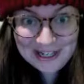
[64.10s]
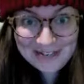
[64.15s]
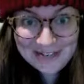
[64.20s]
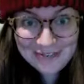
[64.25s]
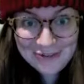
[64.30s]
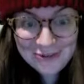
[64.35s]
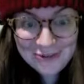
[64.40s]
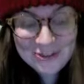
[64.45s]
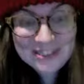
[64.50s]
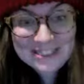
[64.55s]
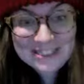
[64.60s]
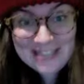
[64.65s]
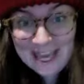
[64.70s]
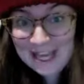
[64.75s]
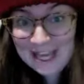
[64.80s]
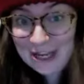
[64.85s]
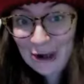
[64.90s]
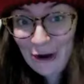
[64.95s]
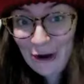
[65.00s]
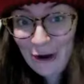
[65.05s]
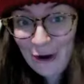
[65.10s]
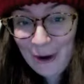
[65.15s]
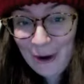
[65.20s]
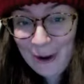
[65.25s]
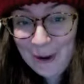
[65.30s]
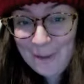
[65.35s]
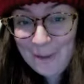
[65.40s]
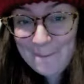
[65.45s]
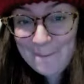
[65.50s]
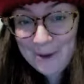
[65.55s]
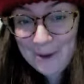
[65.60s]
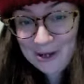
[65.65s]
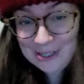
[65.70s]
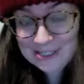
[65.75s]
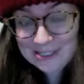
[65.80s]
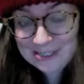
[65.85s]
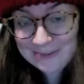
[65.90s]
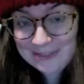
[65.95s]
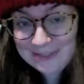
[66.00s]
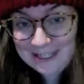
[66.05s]
if you could take on
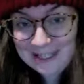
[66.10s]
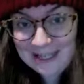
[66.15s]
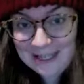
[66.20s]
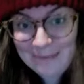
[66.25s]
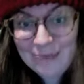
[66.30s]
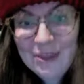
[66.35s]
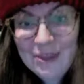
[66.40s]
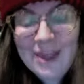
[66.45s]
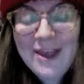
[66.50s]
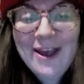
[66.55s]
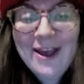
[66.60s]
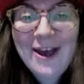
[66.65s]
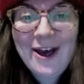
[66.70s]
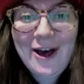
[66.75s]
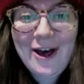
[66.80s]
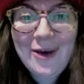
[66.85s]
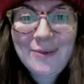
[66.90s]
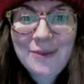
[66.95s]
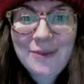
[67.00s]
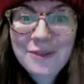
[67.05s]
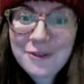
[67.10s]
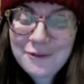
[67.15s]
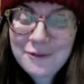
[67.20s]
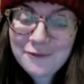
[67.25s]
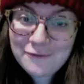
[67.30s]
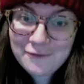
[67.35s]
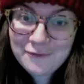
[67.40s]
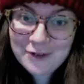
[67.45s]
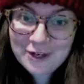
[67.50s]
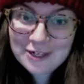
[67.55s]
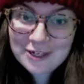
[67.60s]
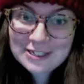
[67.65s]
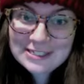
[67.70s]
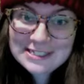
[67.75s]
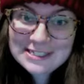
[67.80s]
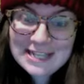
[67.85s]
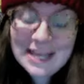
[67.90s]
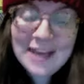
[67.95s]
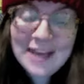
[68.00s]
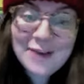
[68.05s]
possibly. Um, the first,
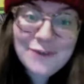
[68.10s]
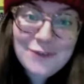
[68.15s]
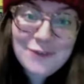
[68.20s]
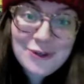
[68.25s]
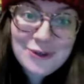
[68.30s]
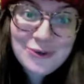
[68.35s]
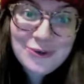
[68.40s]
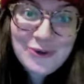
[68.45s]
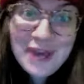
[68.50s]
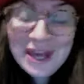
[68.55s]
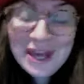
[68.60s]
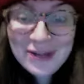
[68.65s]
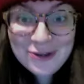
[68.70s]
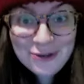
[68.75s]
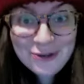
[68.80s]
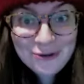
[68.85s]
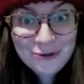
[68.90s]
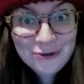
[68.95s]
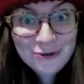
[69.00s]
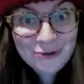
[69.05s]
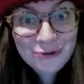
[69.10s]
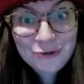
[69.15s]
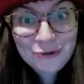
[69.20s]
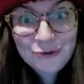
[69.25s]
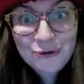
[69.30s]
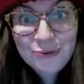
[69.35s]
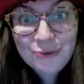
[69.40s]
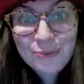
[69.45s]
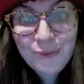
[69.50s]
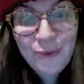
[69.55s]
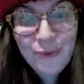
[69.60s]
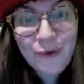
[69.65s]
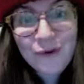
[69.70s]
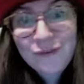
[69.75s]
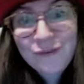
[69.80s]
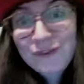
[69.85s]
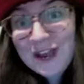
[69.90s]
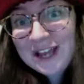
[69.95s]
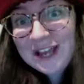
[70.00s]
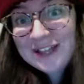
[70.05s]
if you and your youth group or
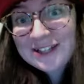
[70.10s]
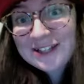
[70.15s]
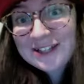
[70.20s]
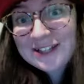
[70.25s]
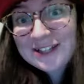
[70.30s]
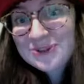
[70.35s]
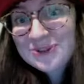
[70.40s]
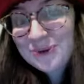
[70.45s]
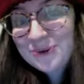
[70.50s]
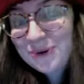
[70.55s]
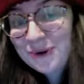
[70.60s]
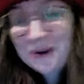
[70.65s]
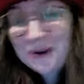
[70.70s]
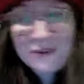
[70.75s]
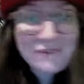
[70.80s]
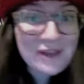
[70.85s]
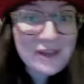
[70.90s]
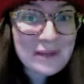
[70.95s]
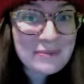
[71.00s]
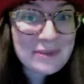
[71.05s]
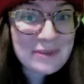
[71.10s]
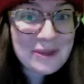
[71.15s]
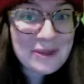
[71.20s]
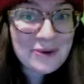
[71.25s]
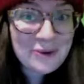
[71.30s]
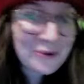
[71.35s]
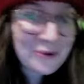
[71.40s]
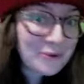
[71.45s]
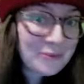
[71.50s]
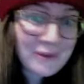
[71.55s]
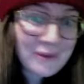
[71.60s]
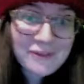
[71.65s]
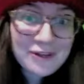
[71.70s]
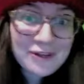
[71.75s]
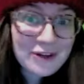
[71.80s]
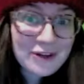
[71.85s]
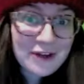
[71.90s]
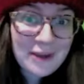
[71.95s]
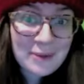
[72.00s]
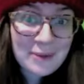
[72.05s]
friends or family or whomever
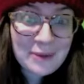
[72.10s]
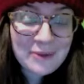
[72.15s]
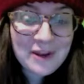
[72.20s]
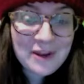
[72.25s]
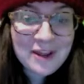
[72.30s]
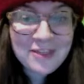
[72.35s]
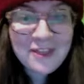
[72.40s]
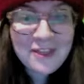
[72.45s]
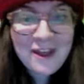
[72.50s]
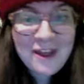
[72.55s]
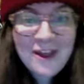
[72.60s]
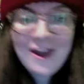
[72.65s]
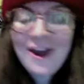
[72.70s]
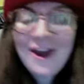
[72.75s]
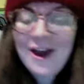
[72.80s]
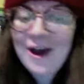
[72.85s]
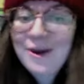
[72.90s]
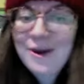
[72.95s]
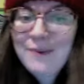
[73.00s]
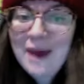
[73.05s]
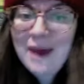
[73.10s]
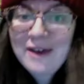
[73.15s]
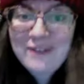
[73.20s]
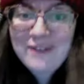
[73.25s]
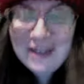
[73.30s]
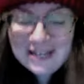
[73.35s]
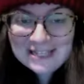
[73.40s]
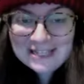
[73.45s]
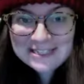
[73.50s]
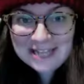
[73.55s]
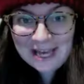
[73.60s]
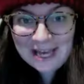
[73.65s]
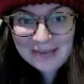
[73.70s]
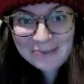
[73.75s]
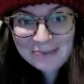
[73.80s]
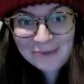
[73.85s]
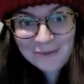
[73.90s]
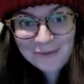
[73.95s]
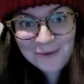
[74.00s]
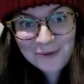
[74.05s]
you're coming with um, have any time
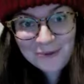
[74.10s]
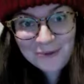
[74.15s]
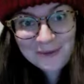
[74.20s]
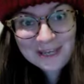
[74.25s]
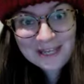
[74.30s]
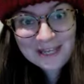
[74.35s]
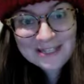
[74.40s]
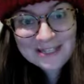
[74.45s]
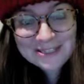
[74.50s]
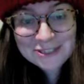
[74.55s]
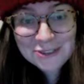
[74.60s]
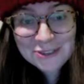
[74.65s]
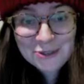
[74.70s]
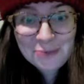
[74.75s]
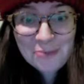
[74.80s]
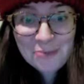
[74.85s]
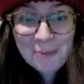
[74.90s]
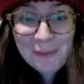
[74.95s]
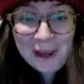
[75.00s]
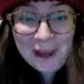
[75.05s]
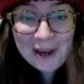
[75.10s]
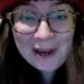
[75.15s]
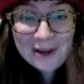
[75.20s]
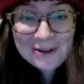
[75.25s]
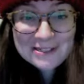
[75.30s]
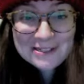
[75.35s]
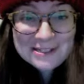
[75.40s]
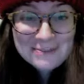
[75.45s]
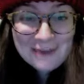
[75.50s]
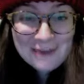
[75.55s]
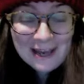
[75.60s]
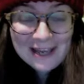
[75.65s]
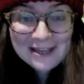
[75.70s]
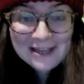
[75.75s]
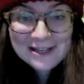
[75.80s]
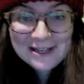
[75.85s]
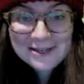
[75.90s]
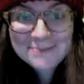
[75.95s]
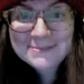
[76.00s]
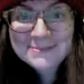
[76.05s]
before the weekend to prepare some
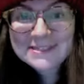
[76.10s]
items,